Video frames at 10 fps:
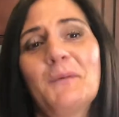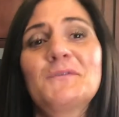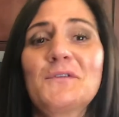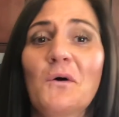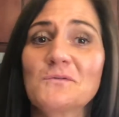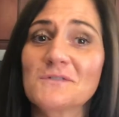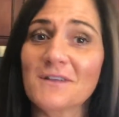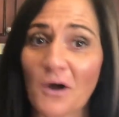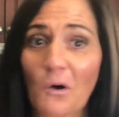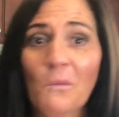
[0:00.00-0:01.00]
So
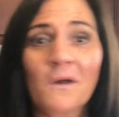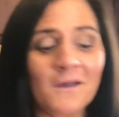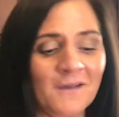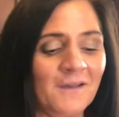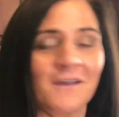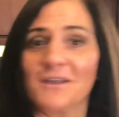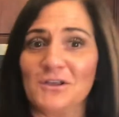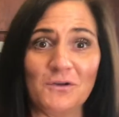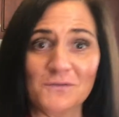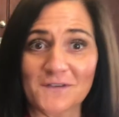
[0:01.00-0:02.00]
go
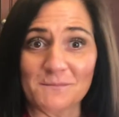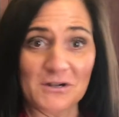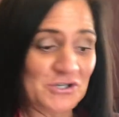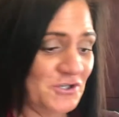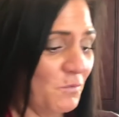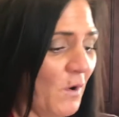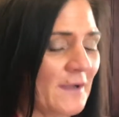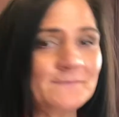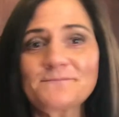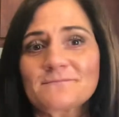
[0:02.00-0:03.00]
use as much as you want.